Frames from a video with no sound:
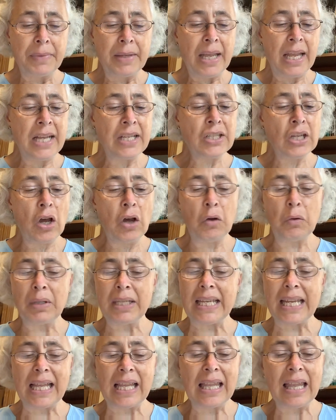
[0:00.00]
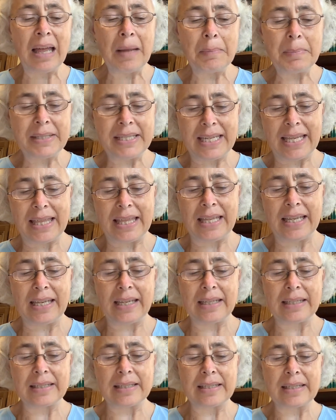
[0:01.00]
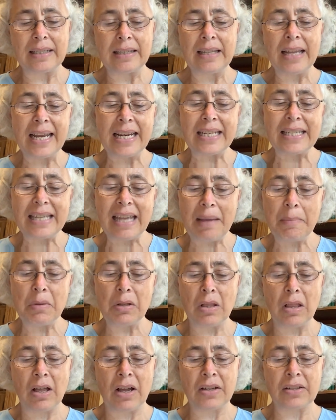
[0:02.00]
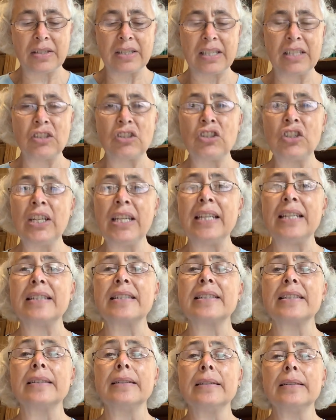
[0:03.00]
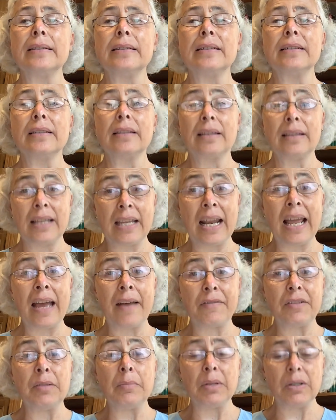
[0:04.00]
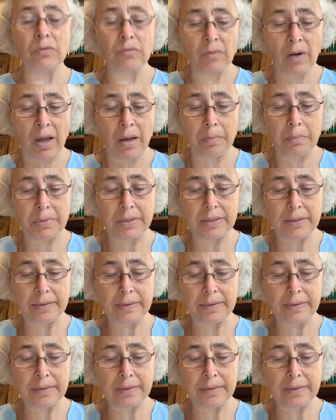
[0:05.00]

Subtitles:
It's only clumsy things, like tablecloths and sheets, that have to be rubbed.